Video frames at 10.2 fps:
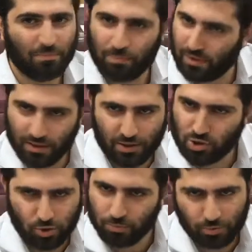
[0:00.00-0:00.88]
Bli
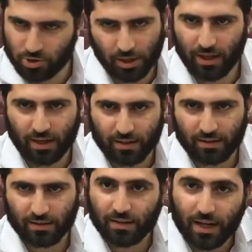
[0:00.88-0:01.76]
Shumbusha.
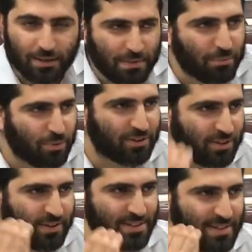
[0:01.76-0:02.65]
I remember it
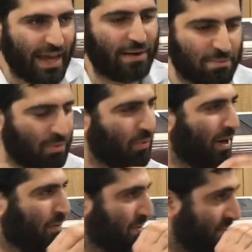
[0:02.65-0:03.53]
to this day. I remember
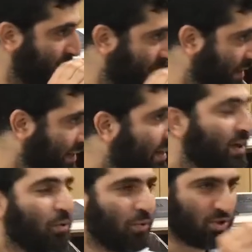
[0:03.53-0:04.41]
where I was sitting,
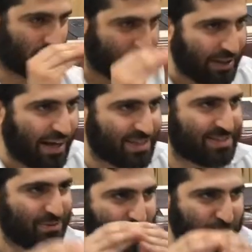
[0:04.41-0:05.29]
which class,
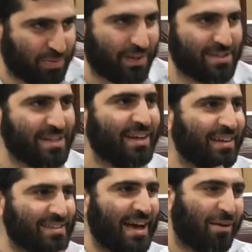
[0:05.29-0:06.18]
and which place.
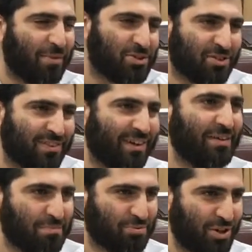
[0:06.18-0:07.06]
That's how much of an
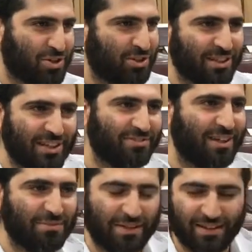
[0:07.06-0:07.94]
impression it left
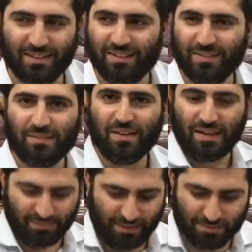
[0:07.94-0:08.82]
on me.
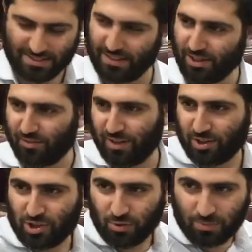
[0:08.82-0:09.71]
I'm sitting over here,
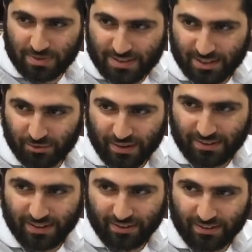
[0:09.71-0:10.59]
she would be sitting right
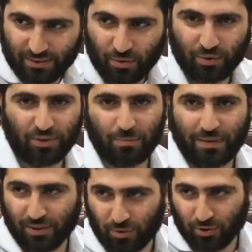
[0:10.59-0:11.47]
there on the corner,
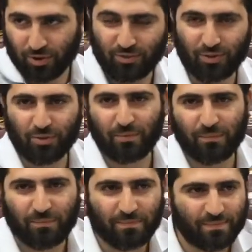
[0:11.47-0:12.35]
by the corner of the room.